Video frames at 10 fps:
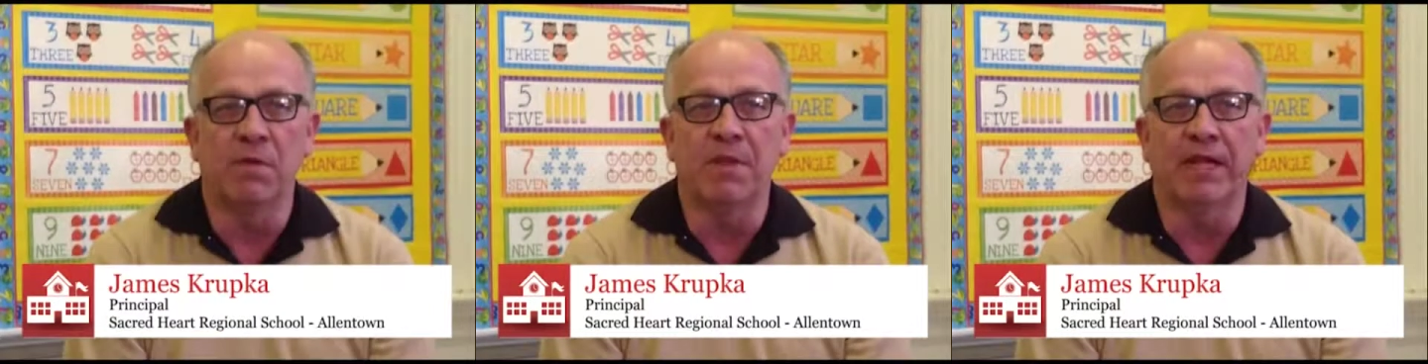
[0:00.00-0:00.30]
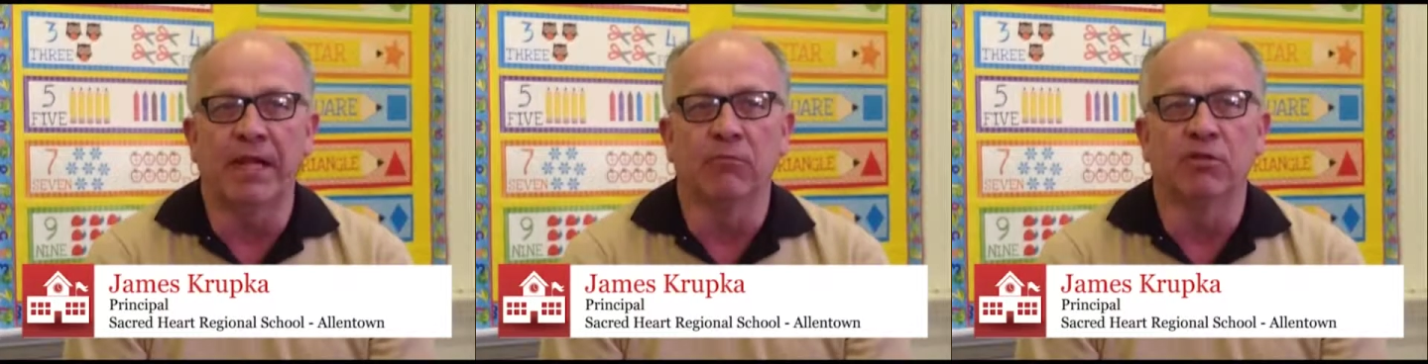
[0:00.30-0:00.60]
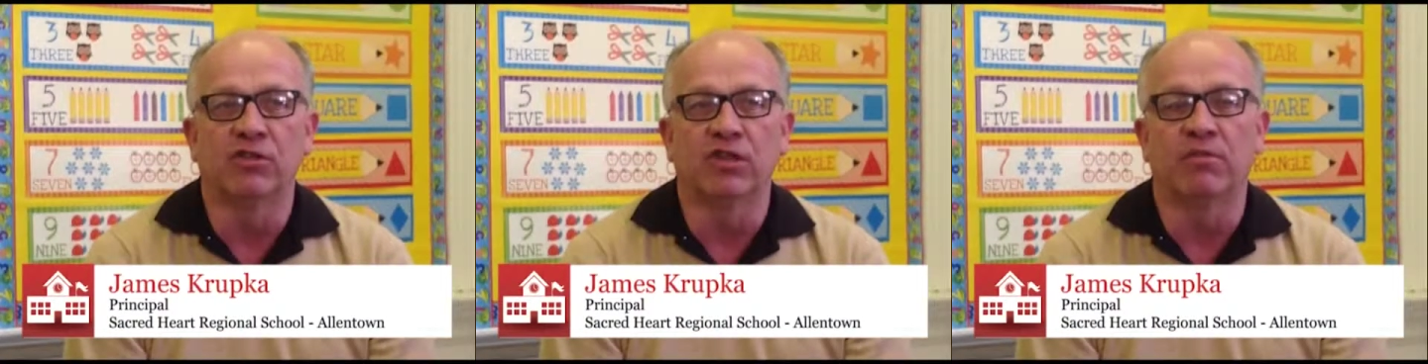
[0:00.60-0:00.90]
we began
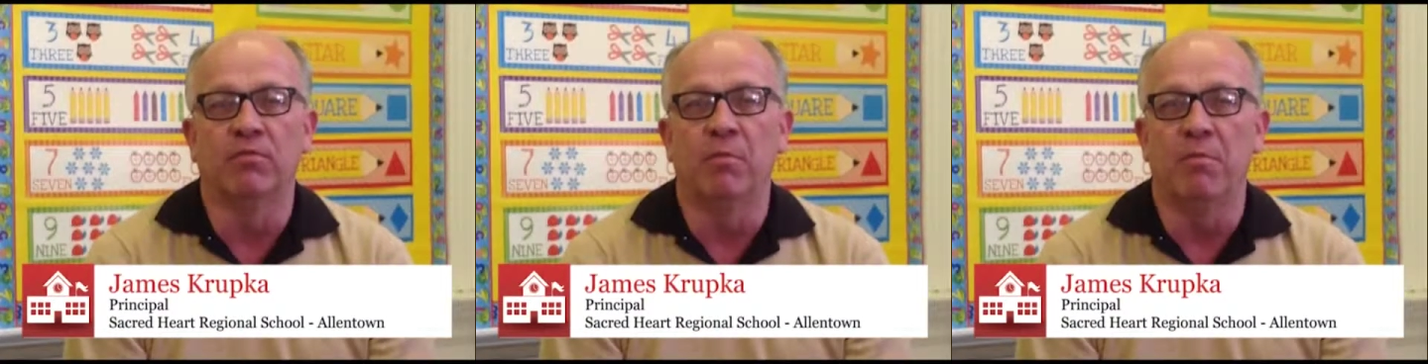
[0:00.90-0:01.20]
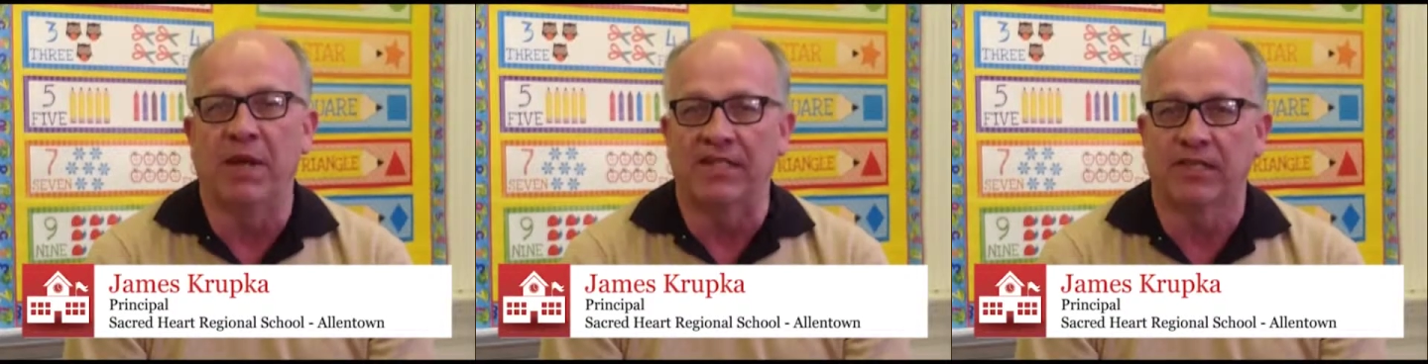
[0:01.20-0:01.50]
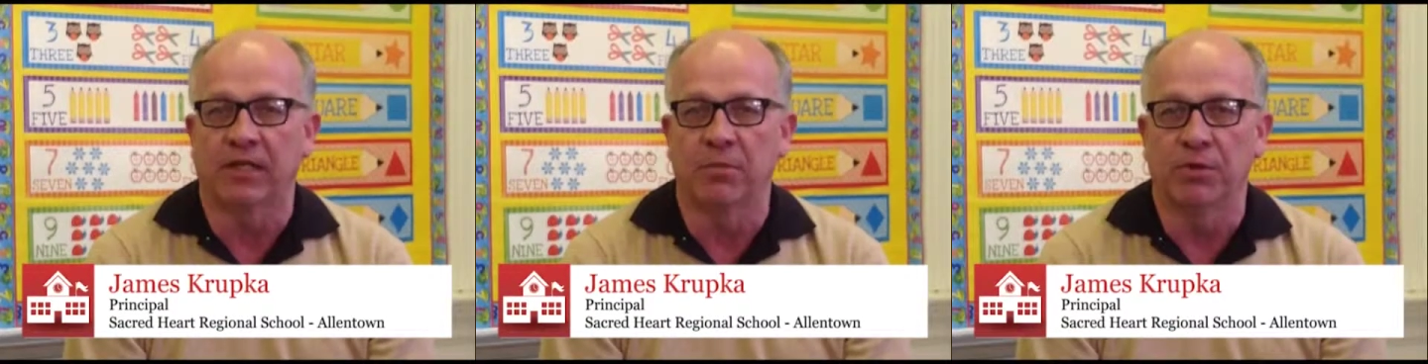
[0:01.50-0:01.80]
with just
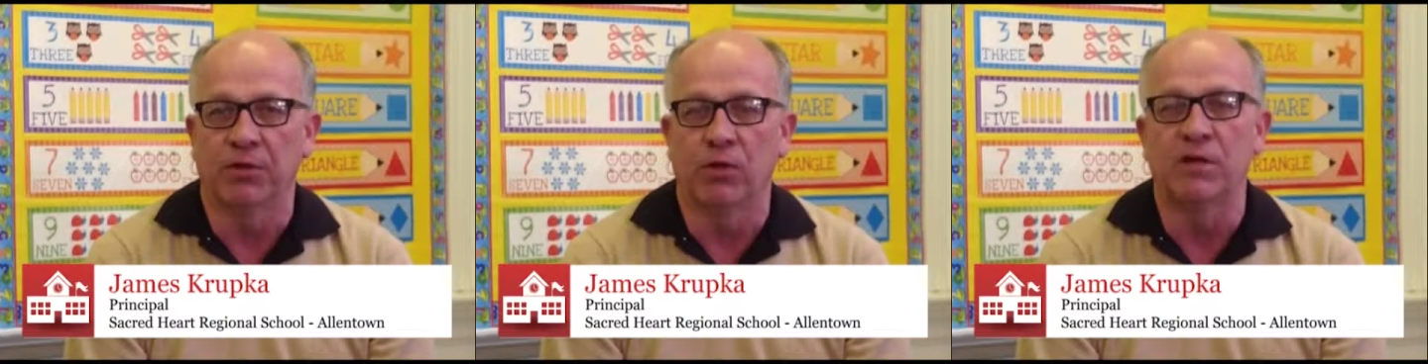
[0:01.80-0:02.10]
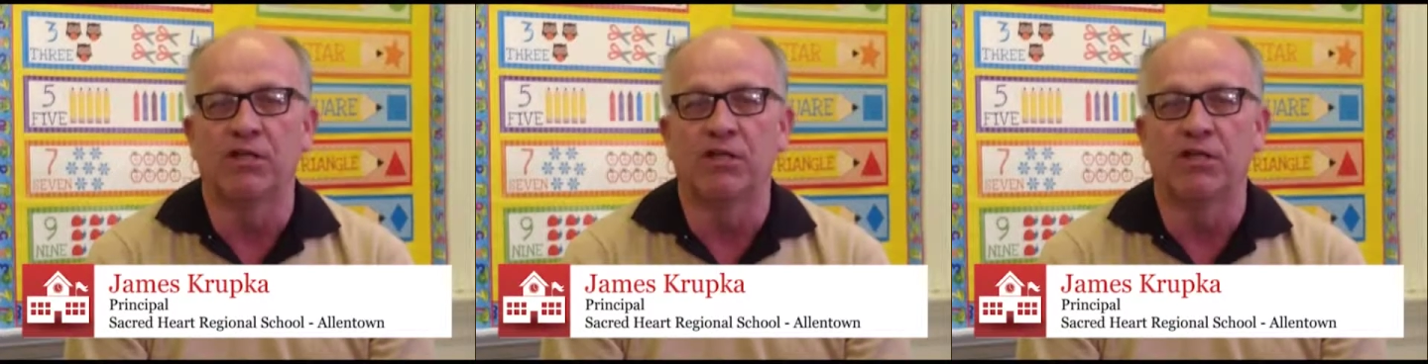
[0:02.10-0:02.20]
basic computer.